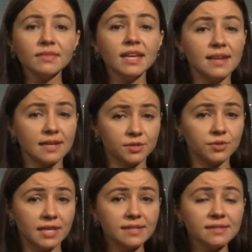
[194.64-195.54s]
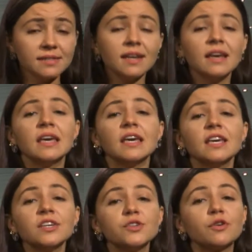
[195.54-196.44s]
Next to this,
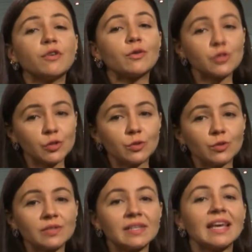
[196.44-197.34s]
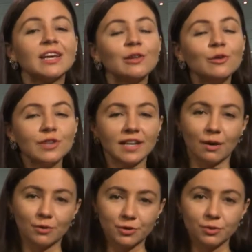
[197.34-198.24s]
each of our schools, including
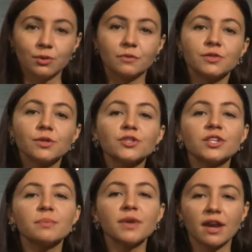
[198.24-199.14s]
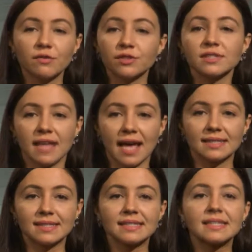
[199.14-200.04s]
our School of Social and Behavioral
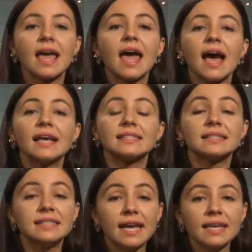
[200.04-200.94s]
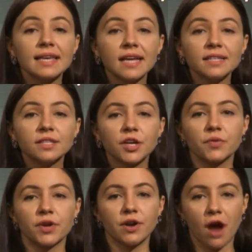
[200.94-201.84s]
Sciences, has a dedicated
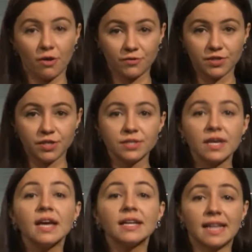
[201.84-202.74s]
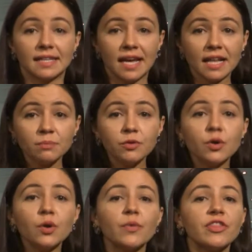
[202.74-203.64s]
career officers that help
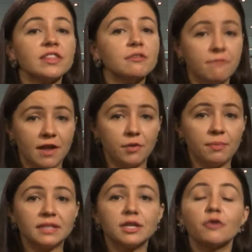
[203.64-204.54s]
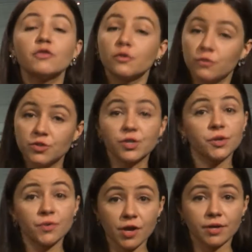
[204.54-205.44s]
you with the development of your future
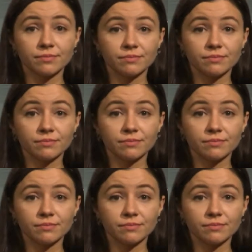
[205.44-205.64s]
career.